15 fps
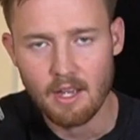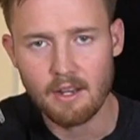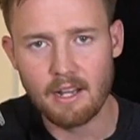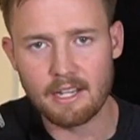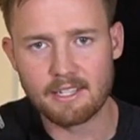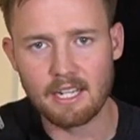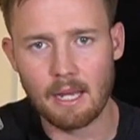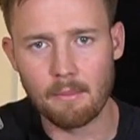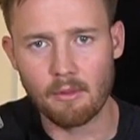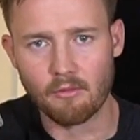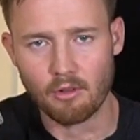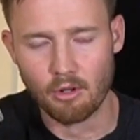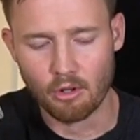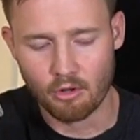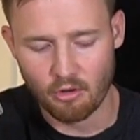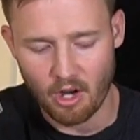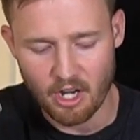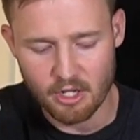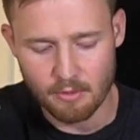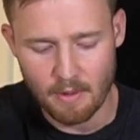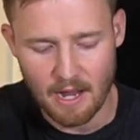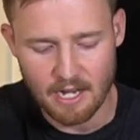Next up, the real
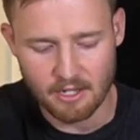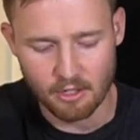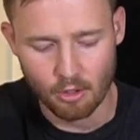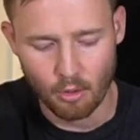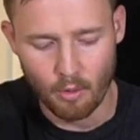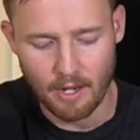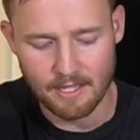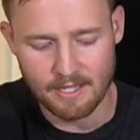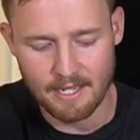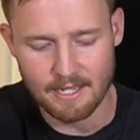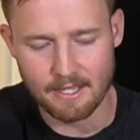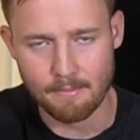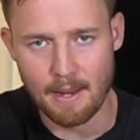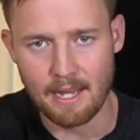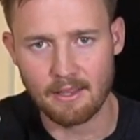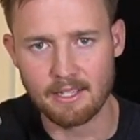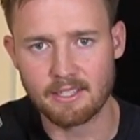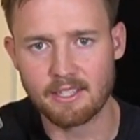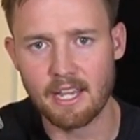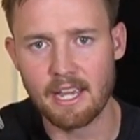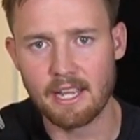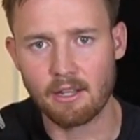grudge match it always is. The Manly
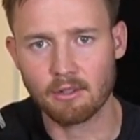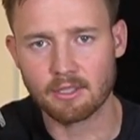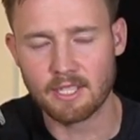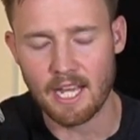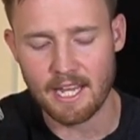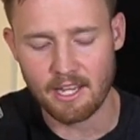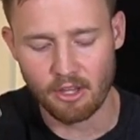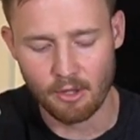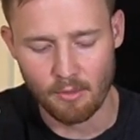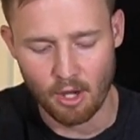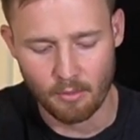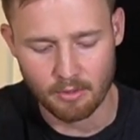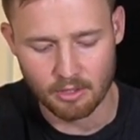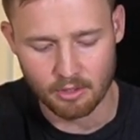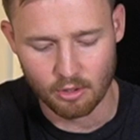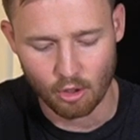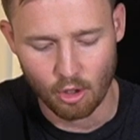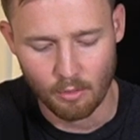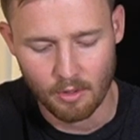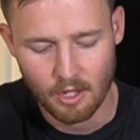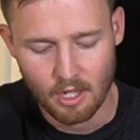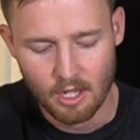Sea Eagles taking on the Melbourne
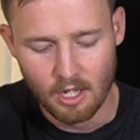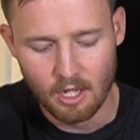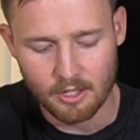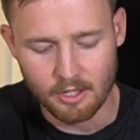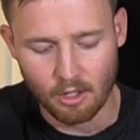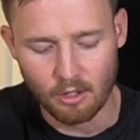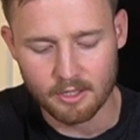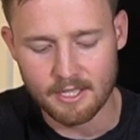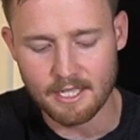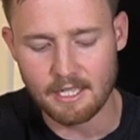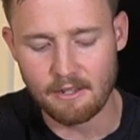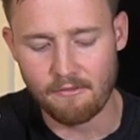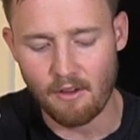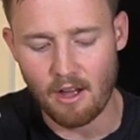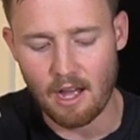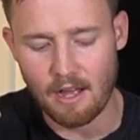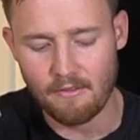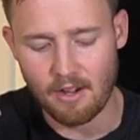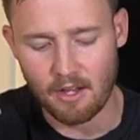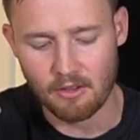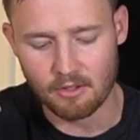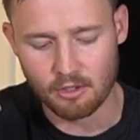Storm.
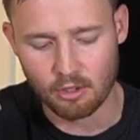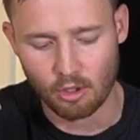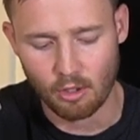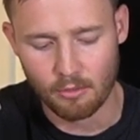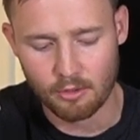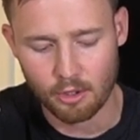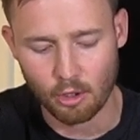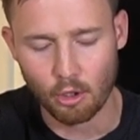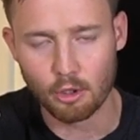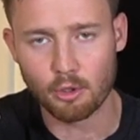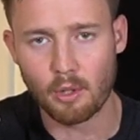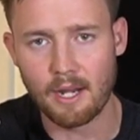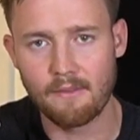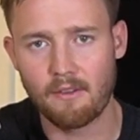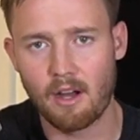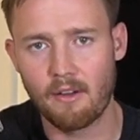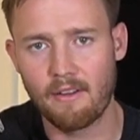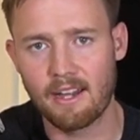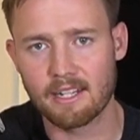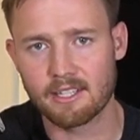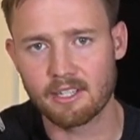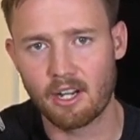$1.65 are the Storm. $2.25
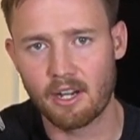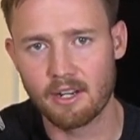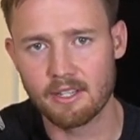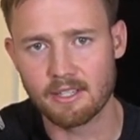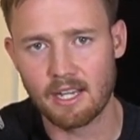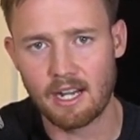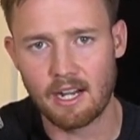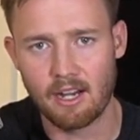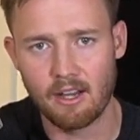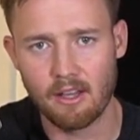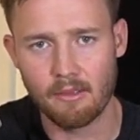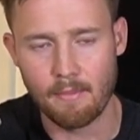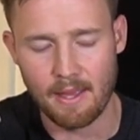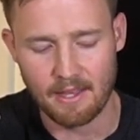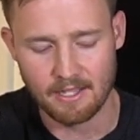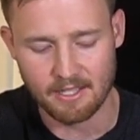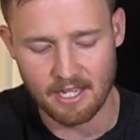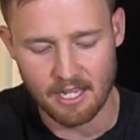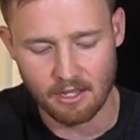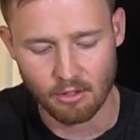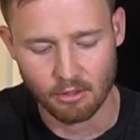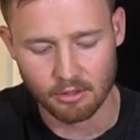outsiders are the Manly
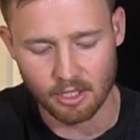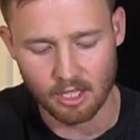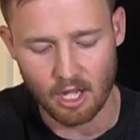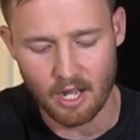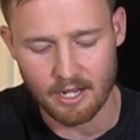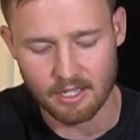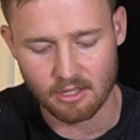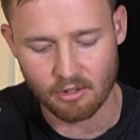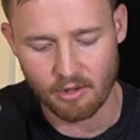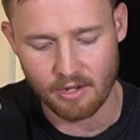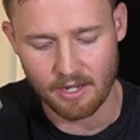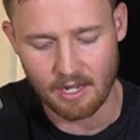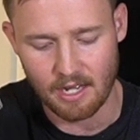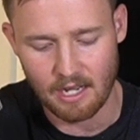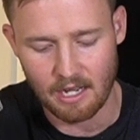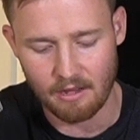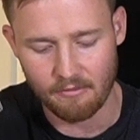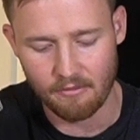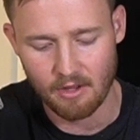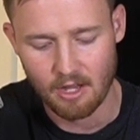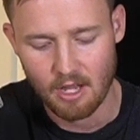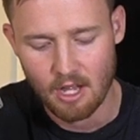Sea Eagles. The line is
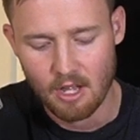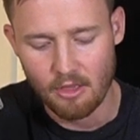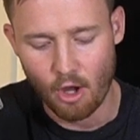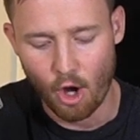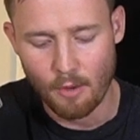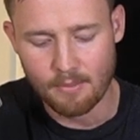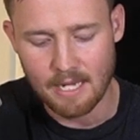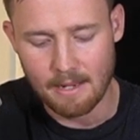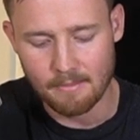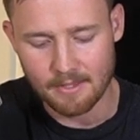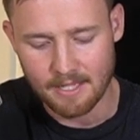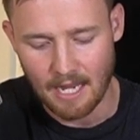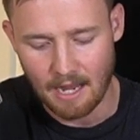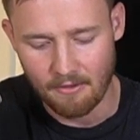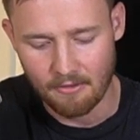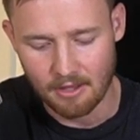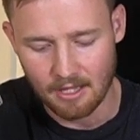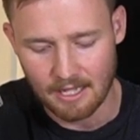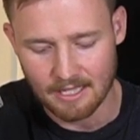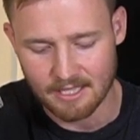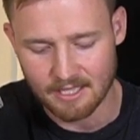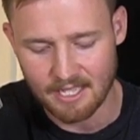3.5. The home team has covered the
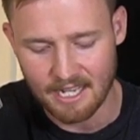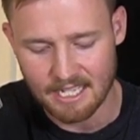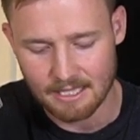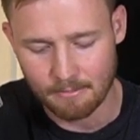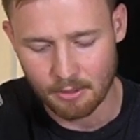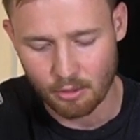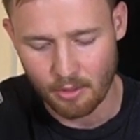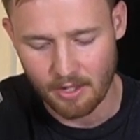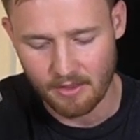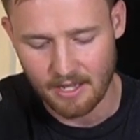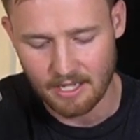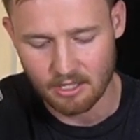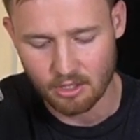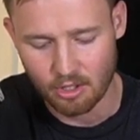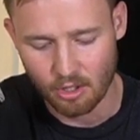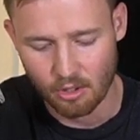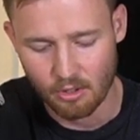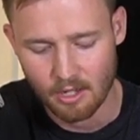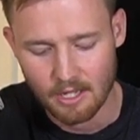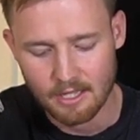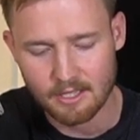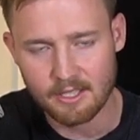last 6 between these two.
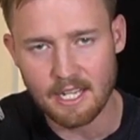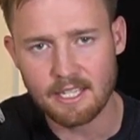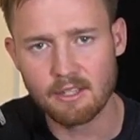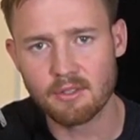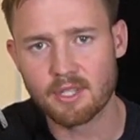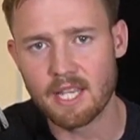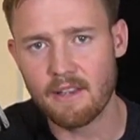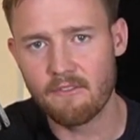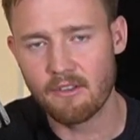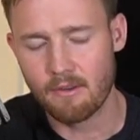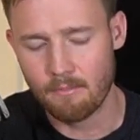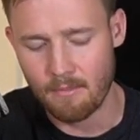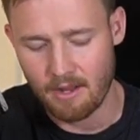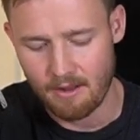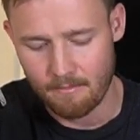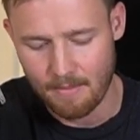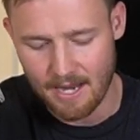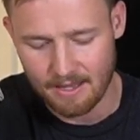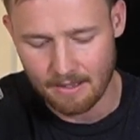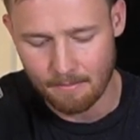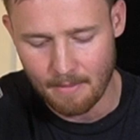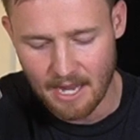6 or 7
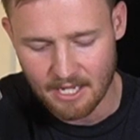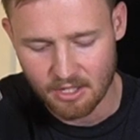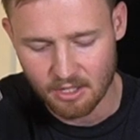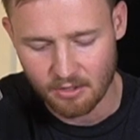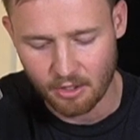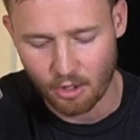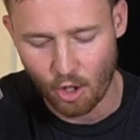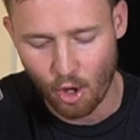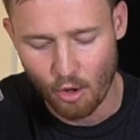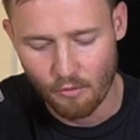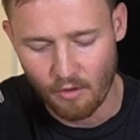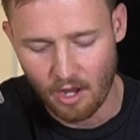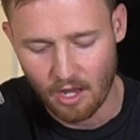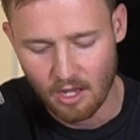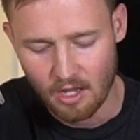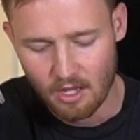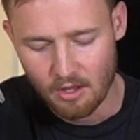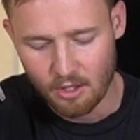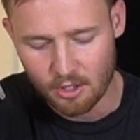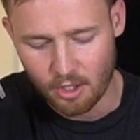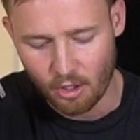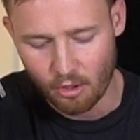Manly matches have gone over
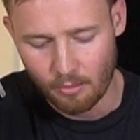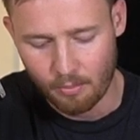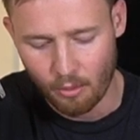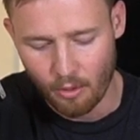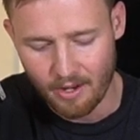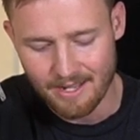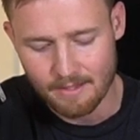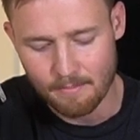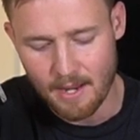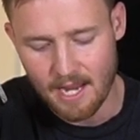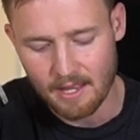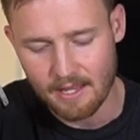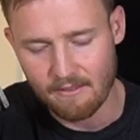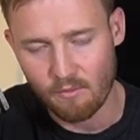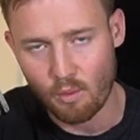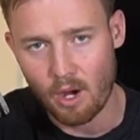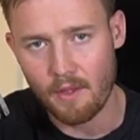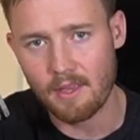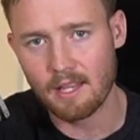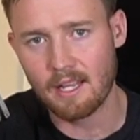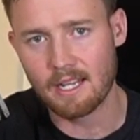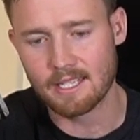the total points. Manly have
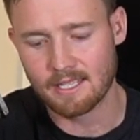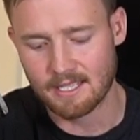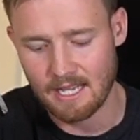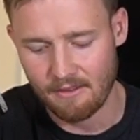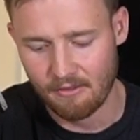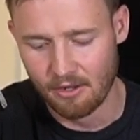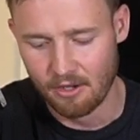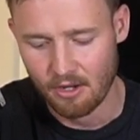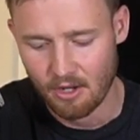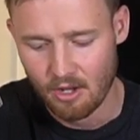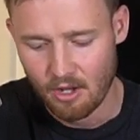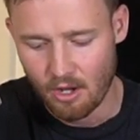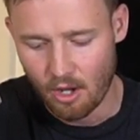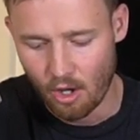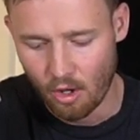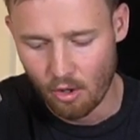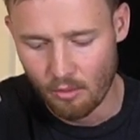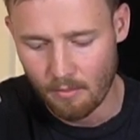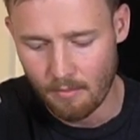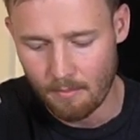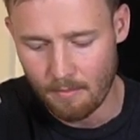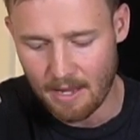won their last 7
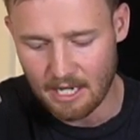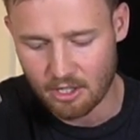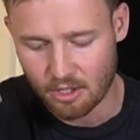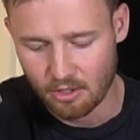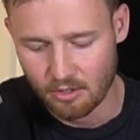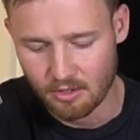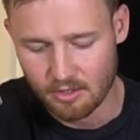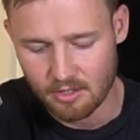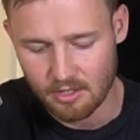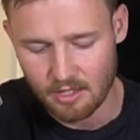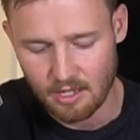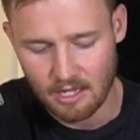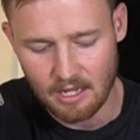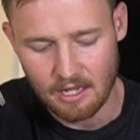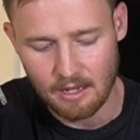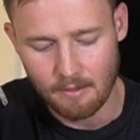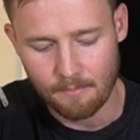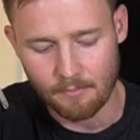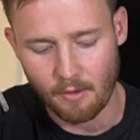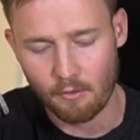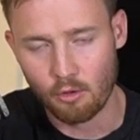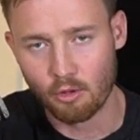home matches.
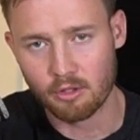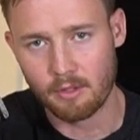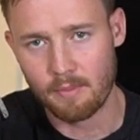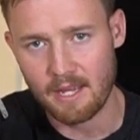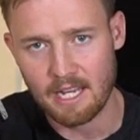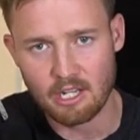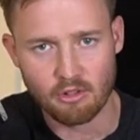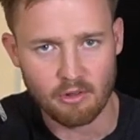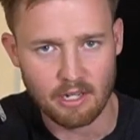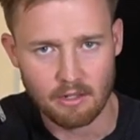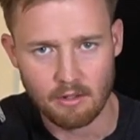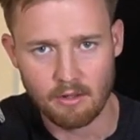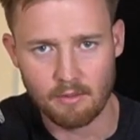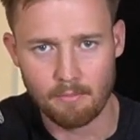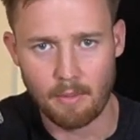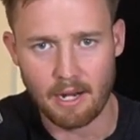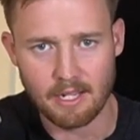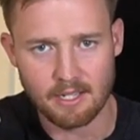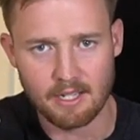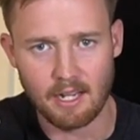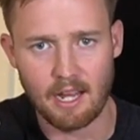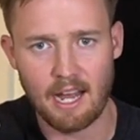Of course, the big injury,
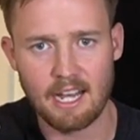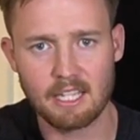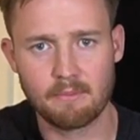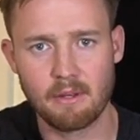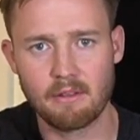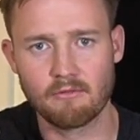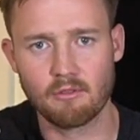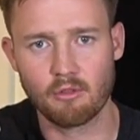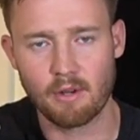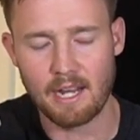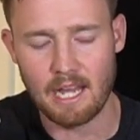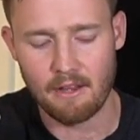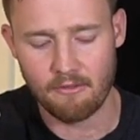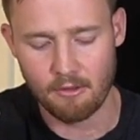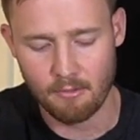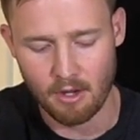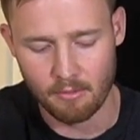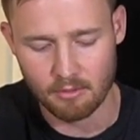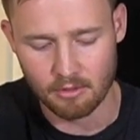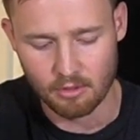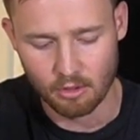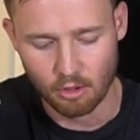Munster, has been ruled out for the
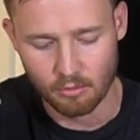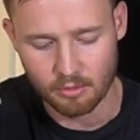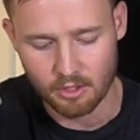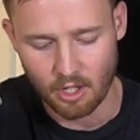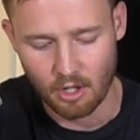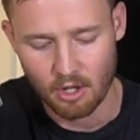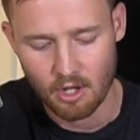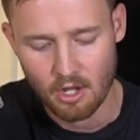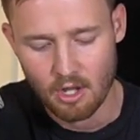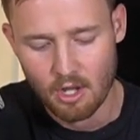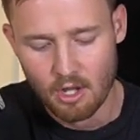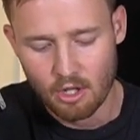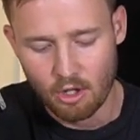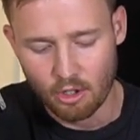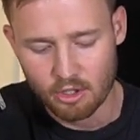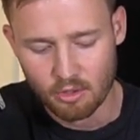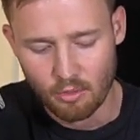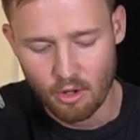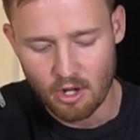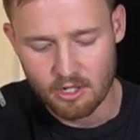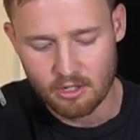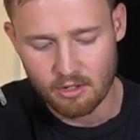Melbourne Storm. So, got some
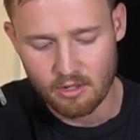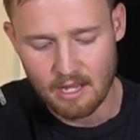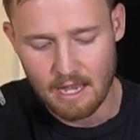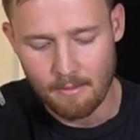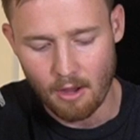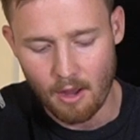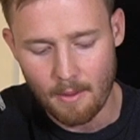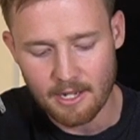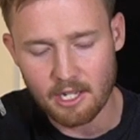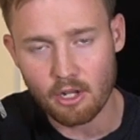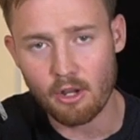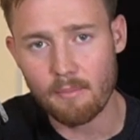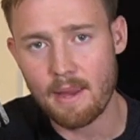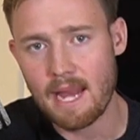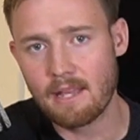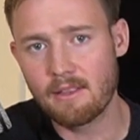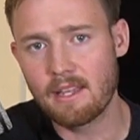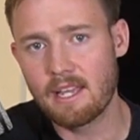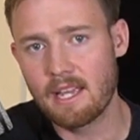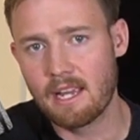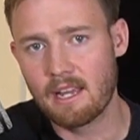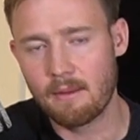work to do there. But I'm actually going to go Manly
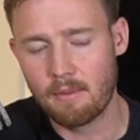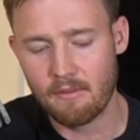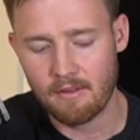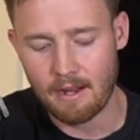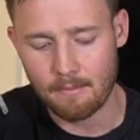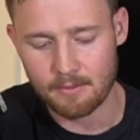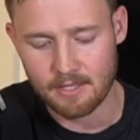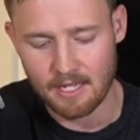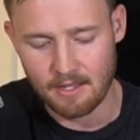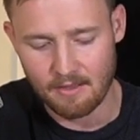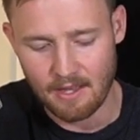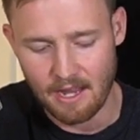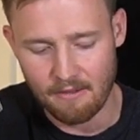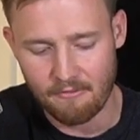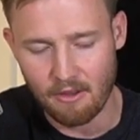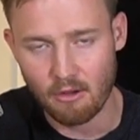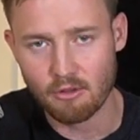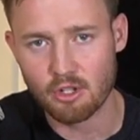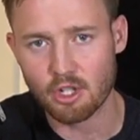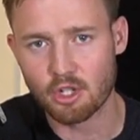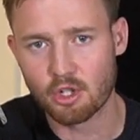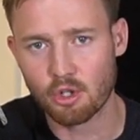here in a bit of an upset. They fell
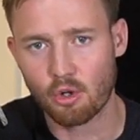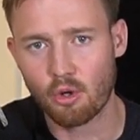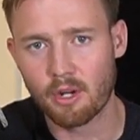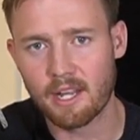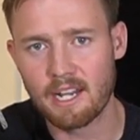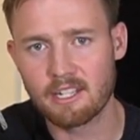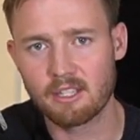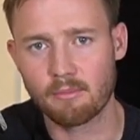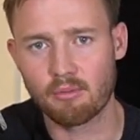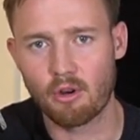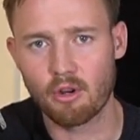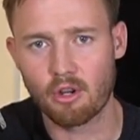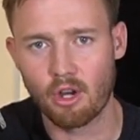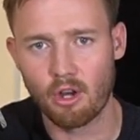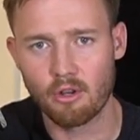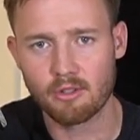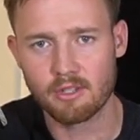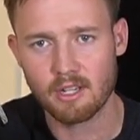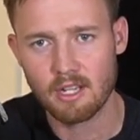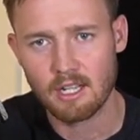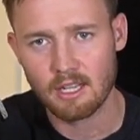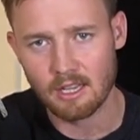just short against the
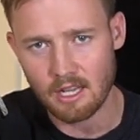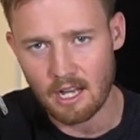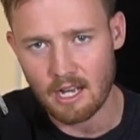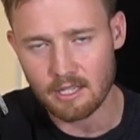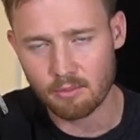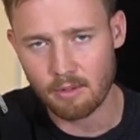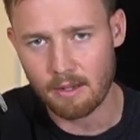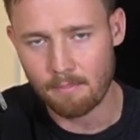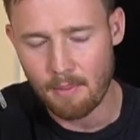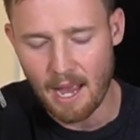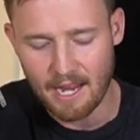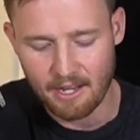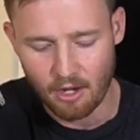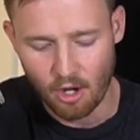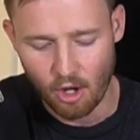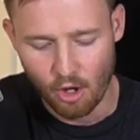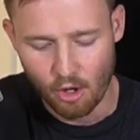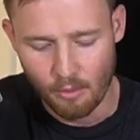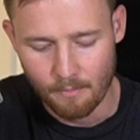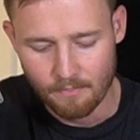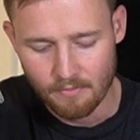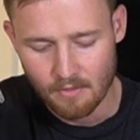Broncos last week, back at
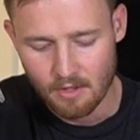home.